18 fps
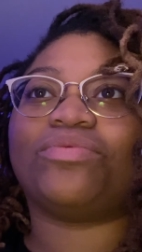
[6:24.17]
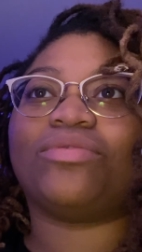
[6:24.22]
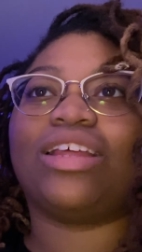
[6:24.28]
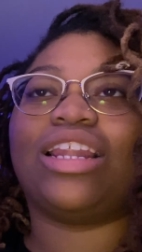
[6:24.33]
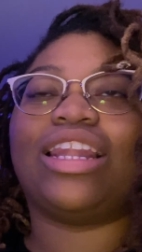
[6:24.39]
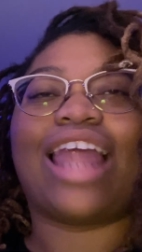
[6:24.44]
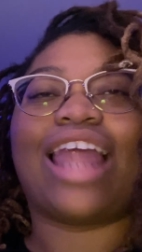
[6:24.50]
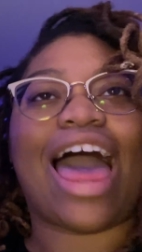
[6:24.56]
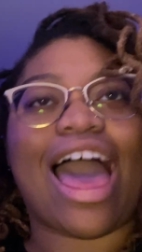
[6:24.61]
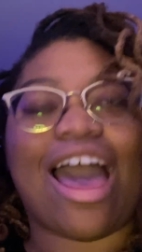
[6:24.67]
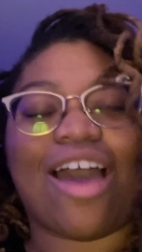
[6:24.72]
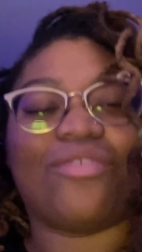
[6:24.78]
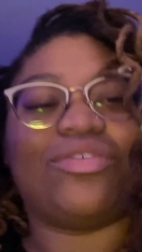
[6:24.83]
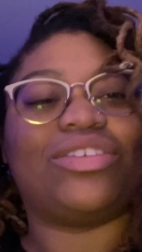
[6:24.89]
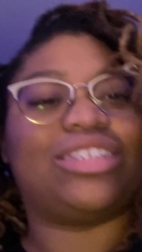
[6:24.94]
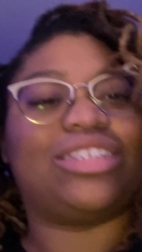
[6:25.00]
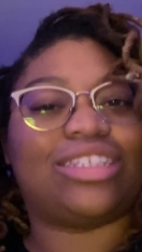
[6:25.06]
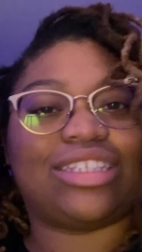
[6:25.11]

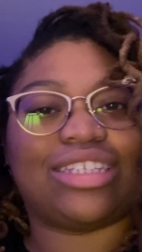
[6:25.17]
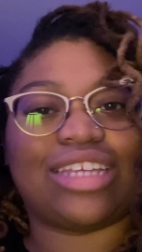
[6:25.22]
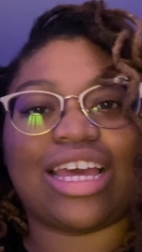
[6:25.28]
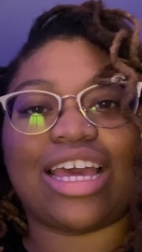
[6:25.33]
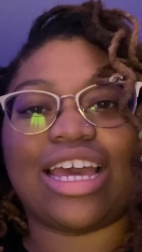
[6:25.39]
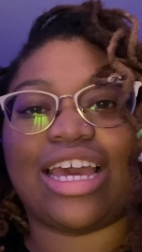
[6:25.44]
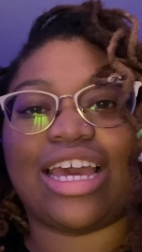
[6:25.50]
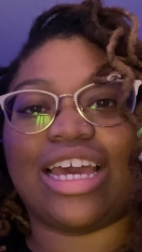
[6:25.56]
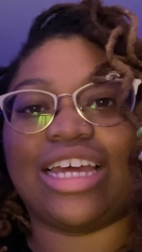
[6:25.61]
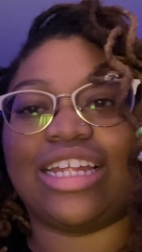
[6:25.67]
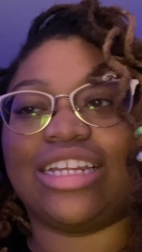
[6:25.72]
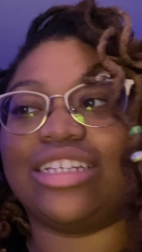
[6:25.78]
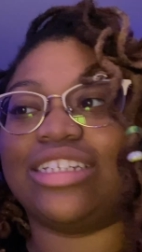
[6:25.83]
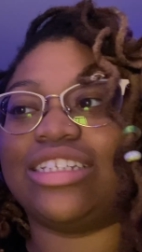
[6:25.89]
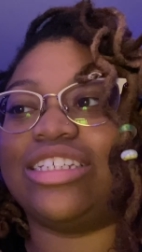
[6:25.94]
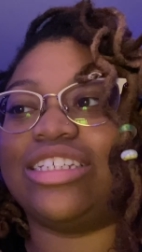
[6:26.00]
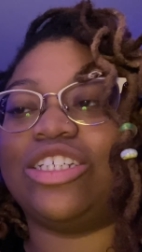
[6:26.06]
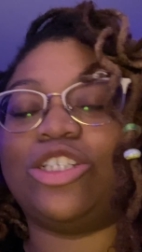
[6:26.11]
laughs and
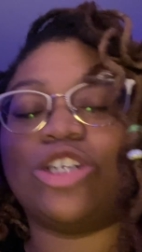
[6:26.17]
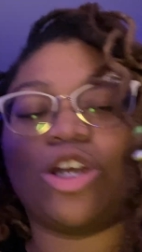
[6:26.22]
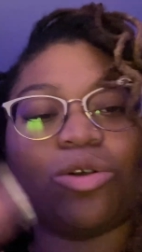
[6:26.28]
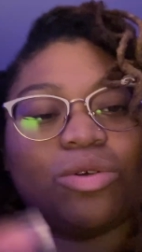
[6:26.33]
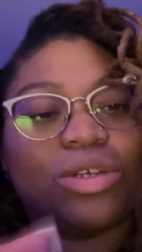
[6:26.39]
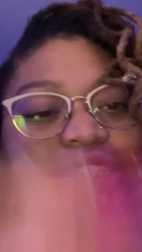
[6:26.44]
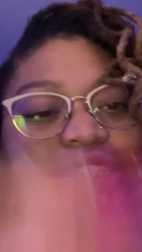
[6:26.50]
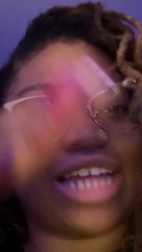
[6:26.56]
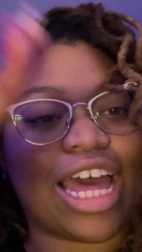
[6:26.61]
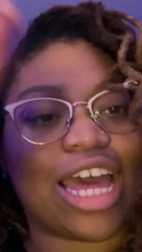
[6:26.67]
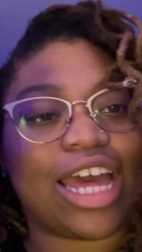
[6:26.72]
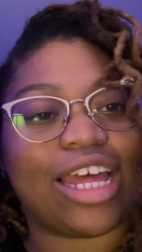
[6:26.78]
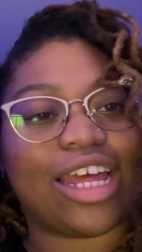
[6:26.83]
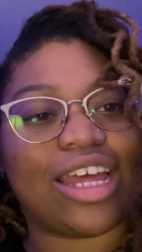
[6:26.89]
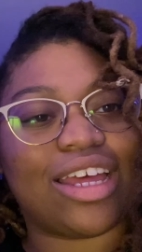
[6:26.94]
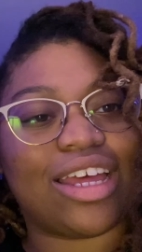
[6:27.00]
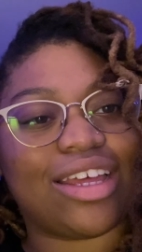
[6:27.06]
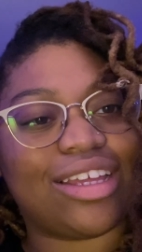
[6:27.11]
jokes that,
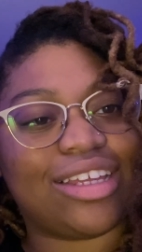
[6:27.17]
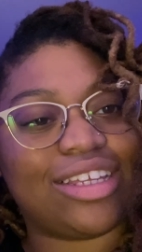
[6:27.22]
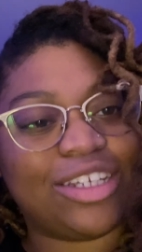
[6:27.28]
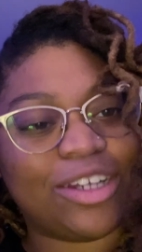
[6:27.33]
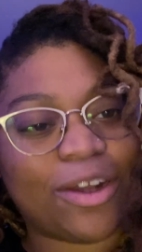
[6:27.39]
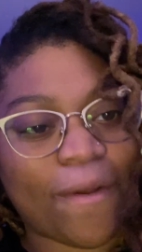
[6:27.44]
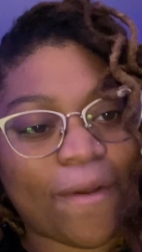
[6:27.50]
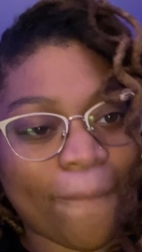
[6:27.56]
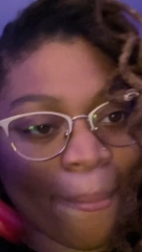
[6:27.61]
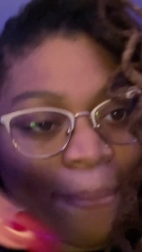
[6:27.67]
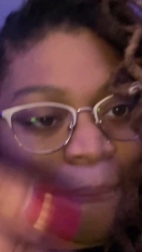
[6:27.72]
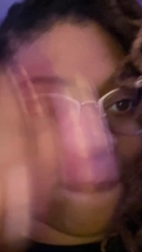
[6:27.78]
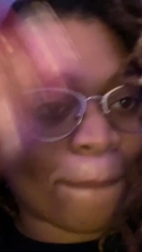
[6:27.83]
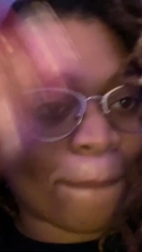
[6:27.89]
you know,